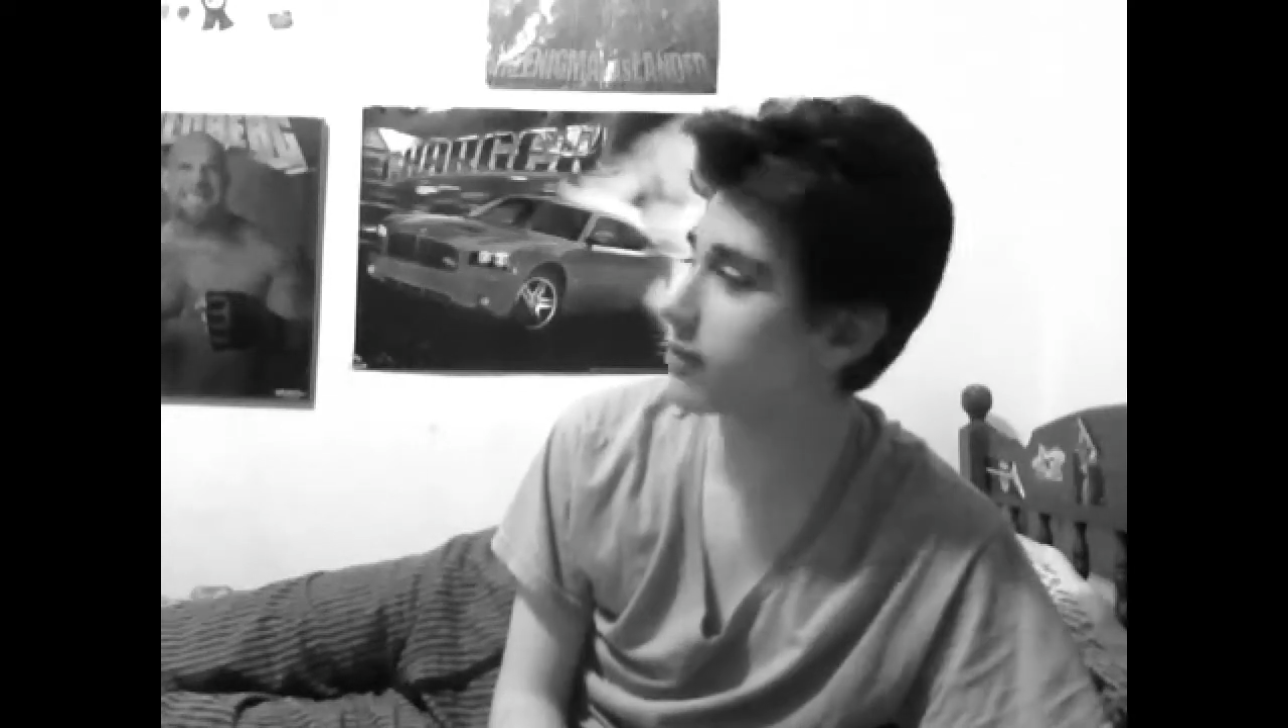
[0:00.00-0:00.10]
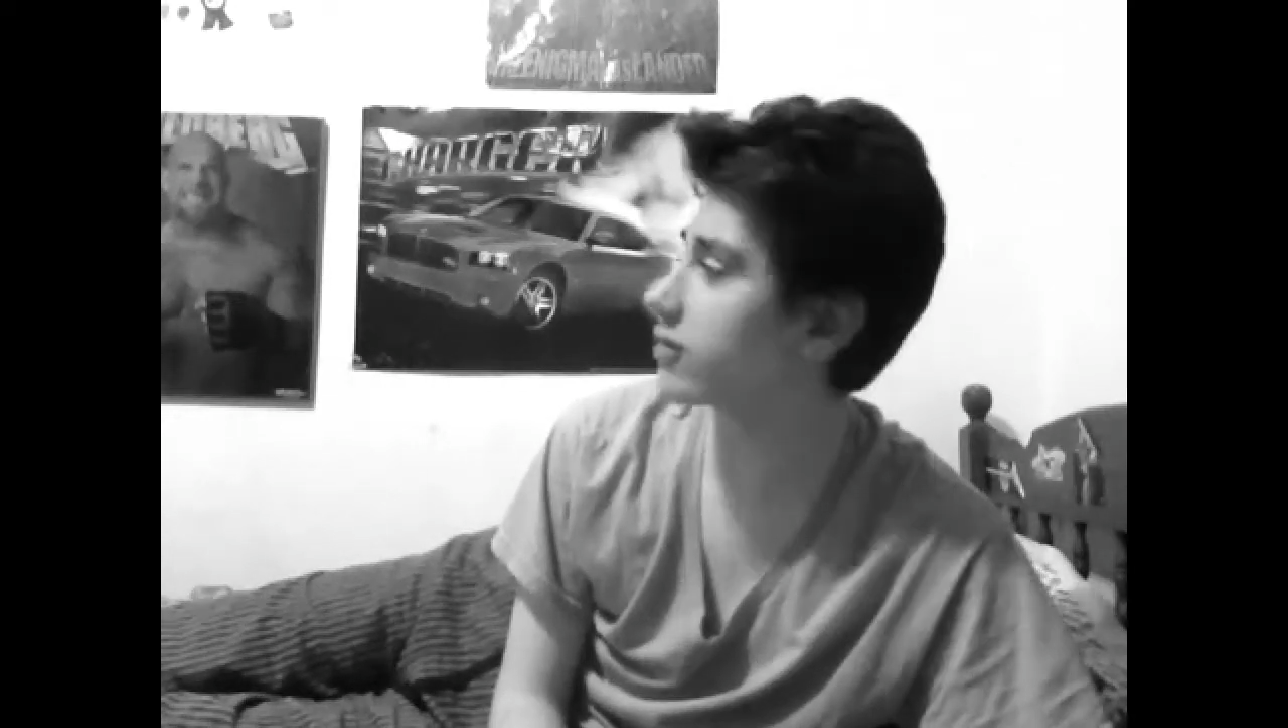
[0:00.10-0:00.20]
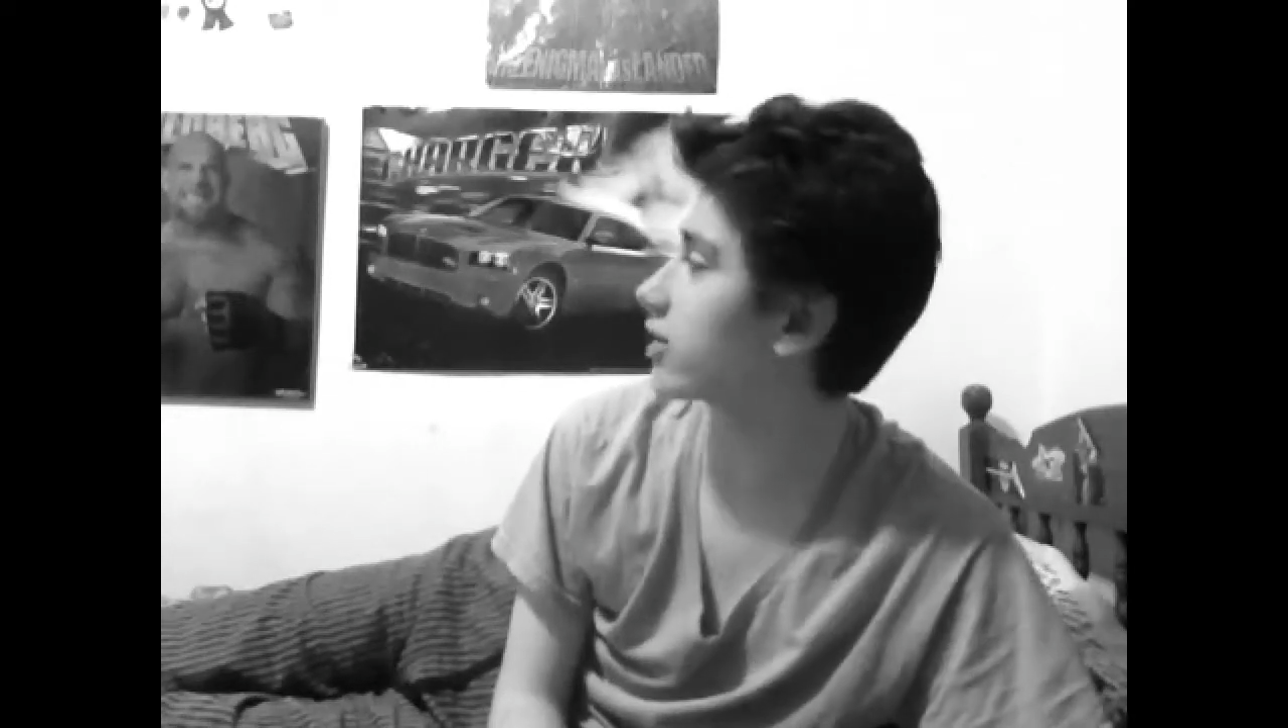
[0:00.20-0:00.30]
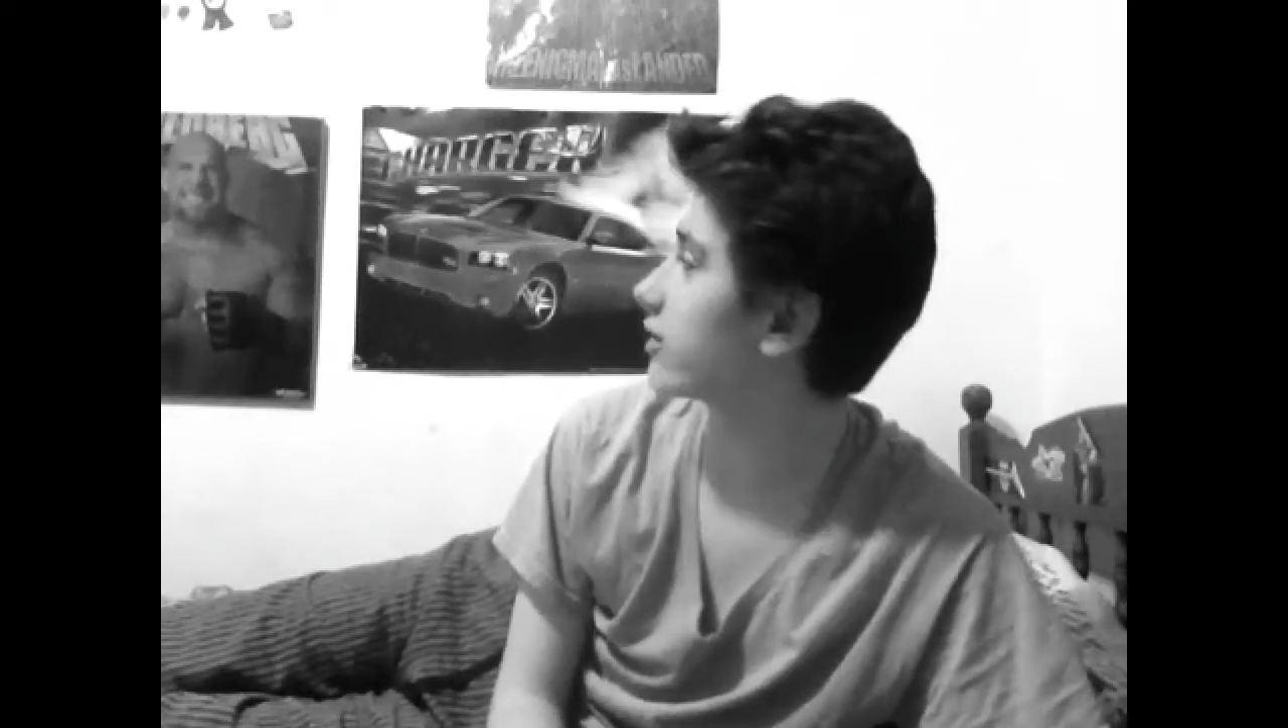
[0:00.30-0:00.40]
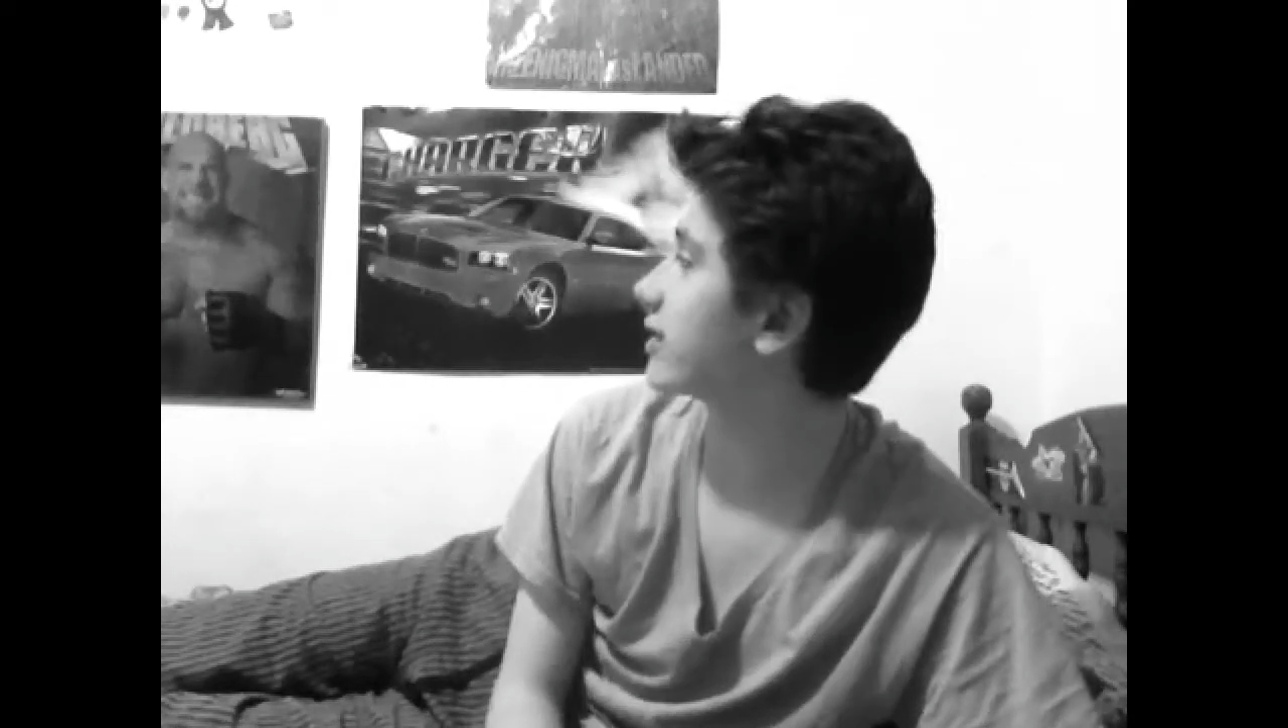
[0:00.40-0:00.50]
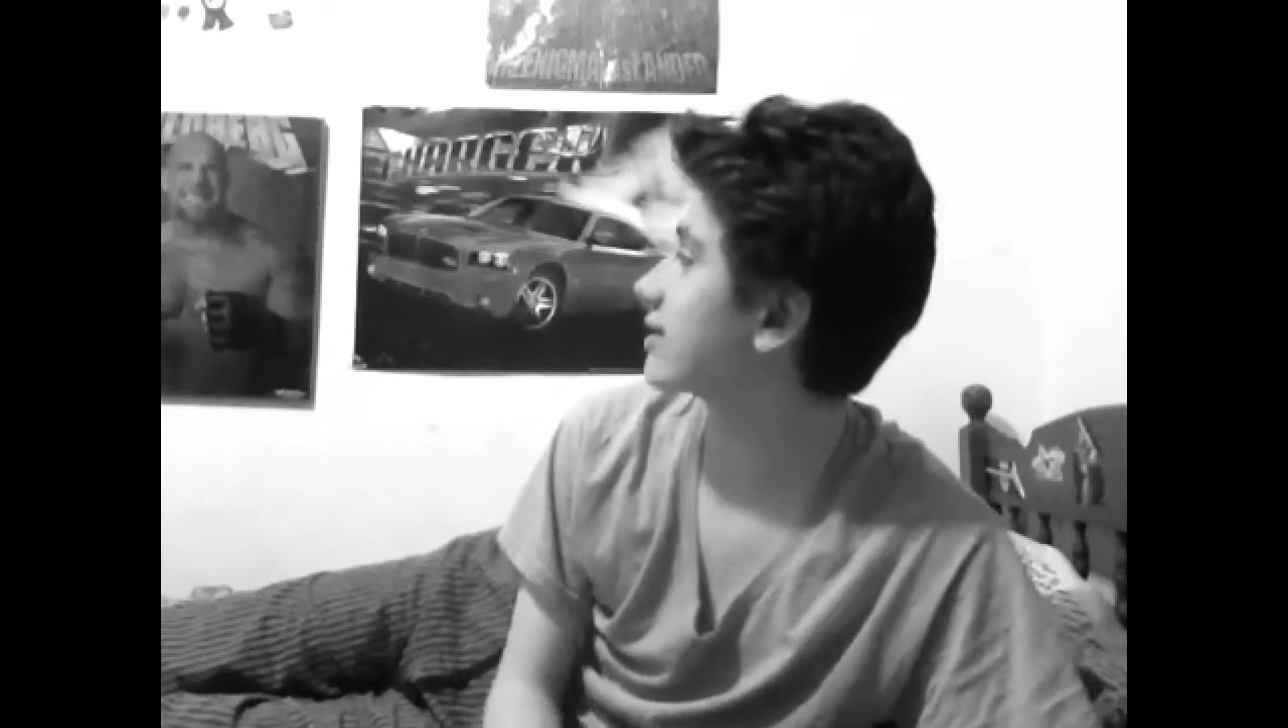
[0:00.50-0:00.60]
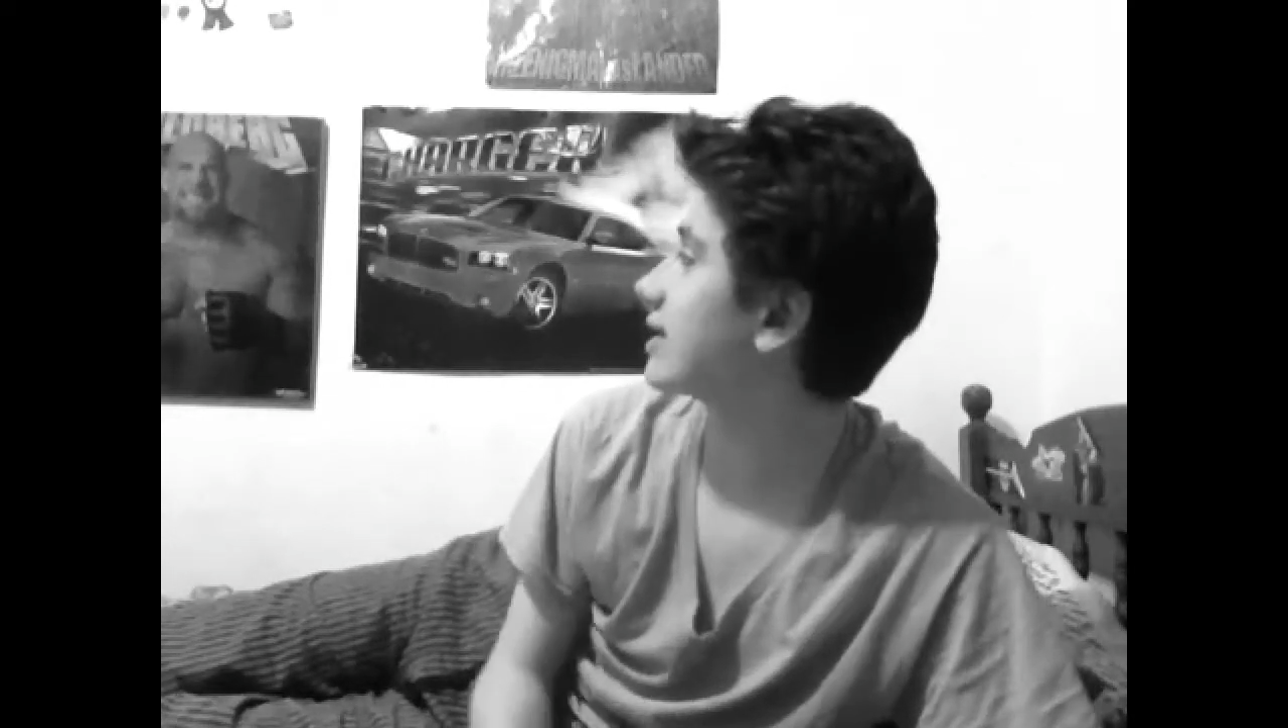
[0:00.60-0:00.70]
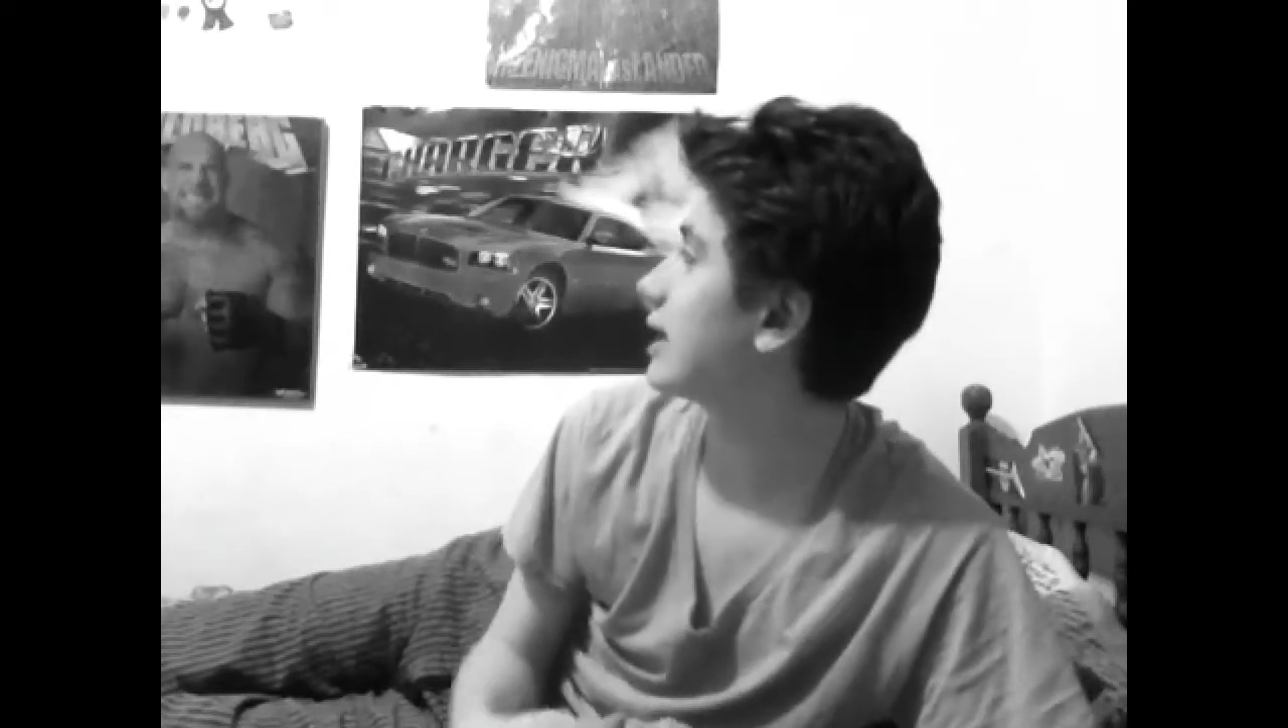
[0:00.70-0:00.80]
of service